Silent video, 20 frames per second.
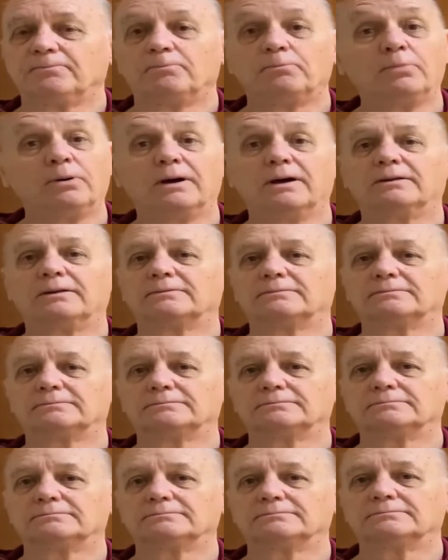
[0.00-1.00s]
But
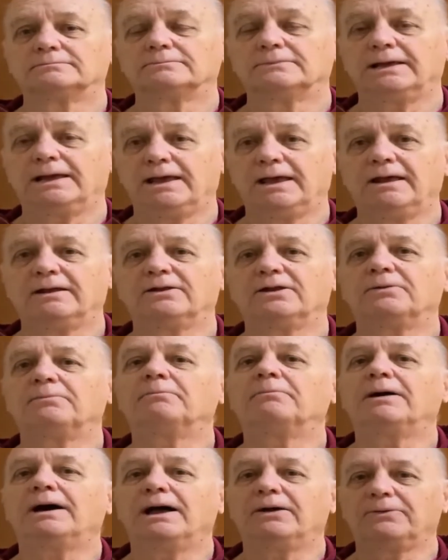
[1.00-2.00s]
they
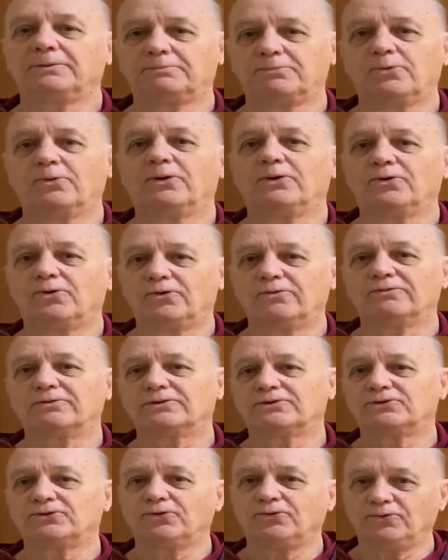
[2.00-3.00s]
handed my report
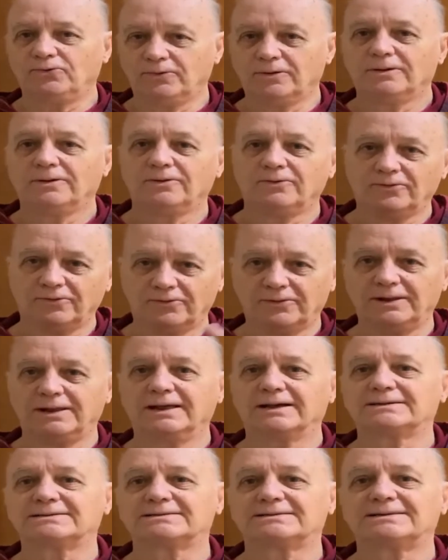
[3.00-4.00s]
over to the
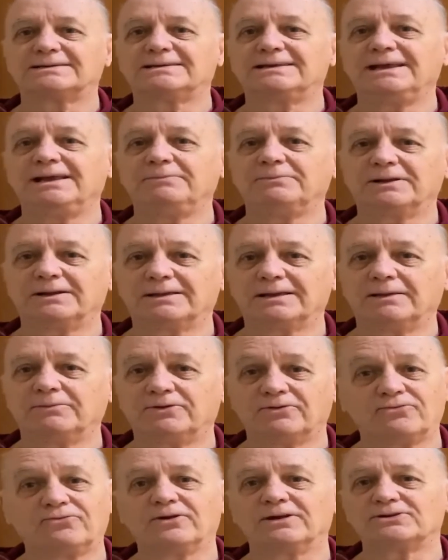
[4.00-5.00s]
next team that came,
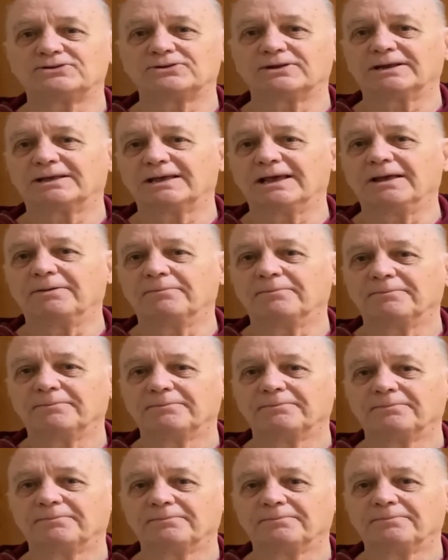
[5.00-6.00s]
the French that came.
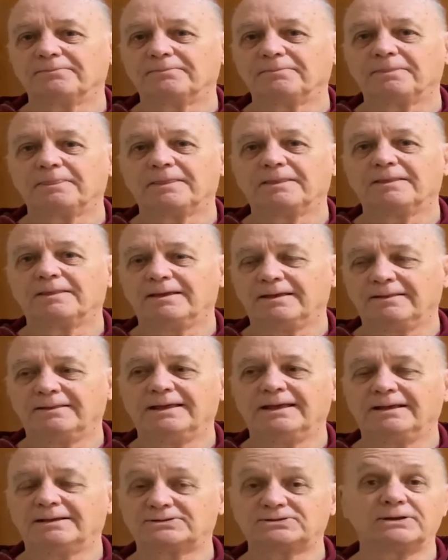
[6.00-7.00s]
And
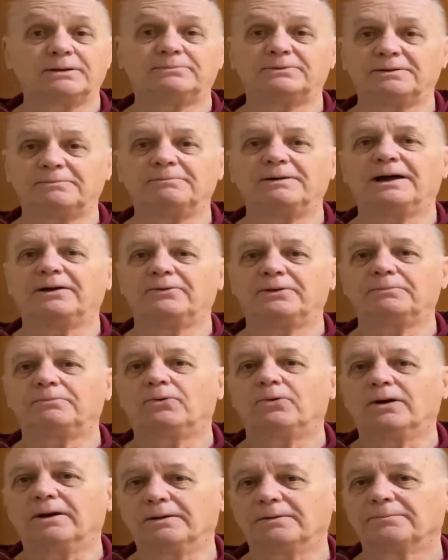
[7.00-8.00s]
they accepted my
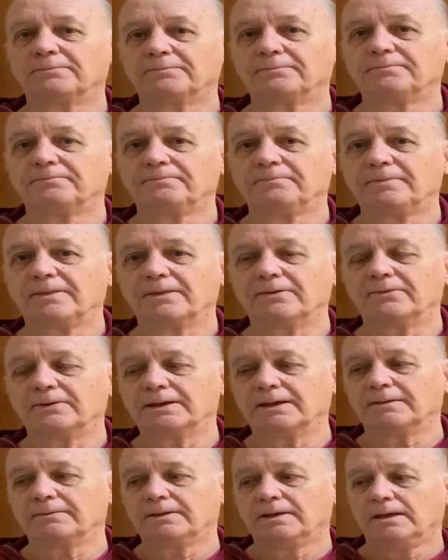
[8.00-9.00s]
report.
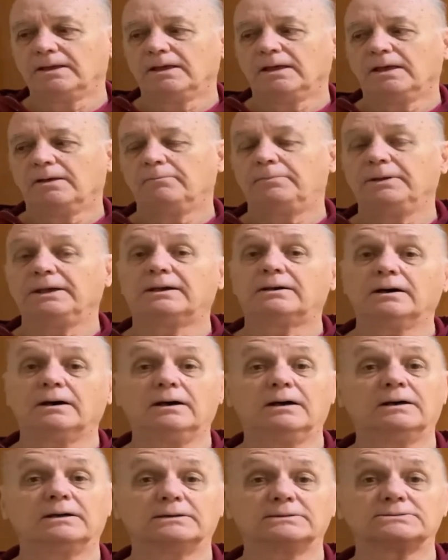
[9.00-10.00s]
Okay.
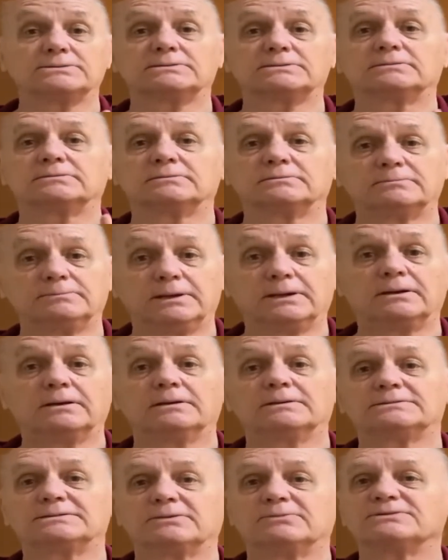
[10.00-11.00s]
Because
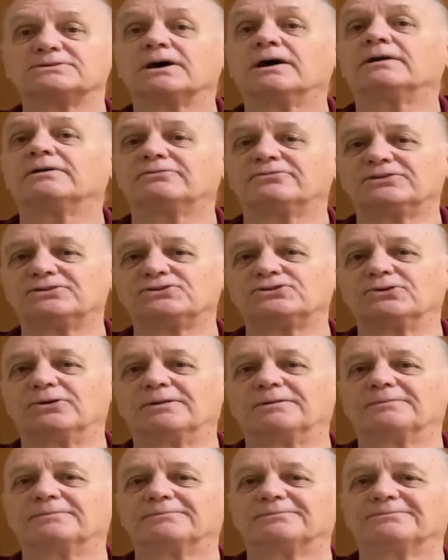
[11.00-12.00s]
it was unofficial.
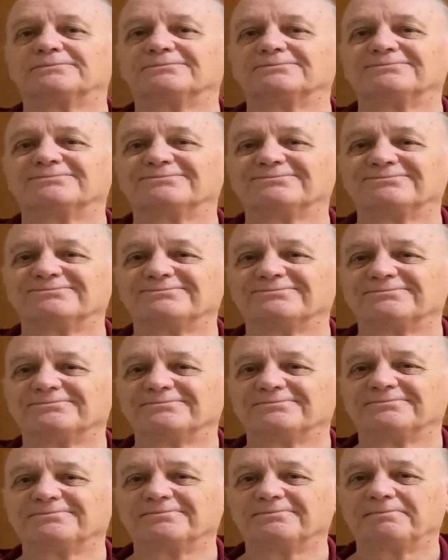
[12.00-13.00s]

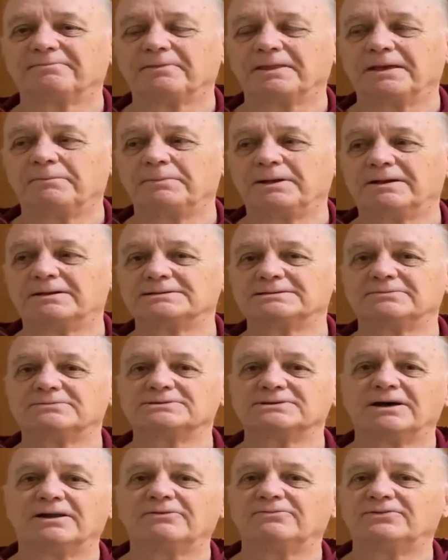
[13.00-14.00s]
And because it
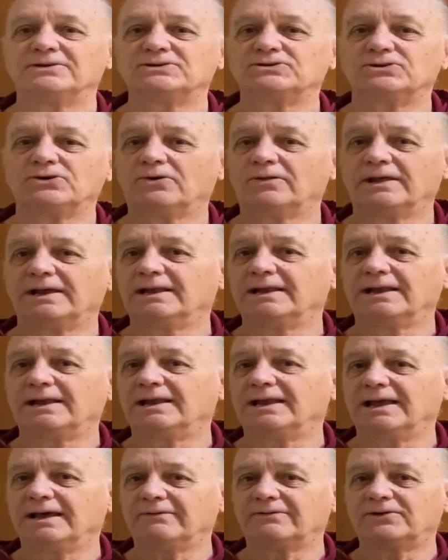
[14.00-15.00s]
was unofficial, they didn't
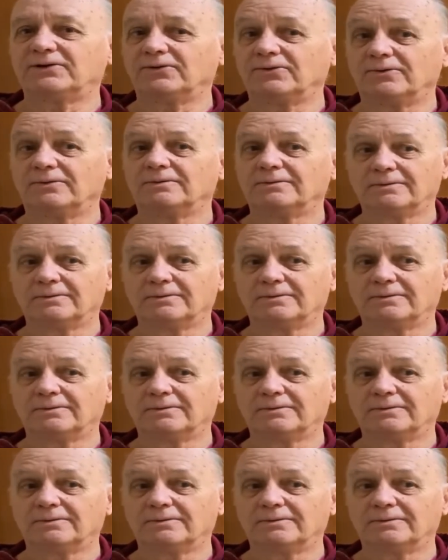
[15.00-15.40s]
have to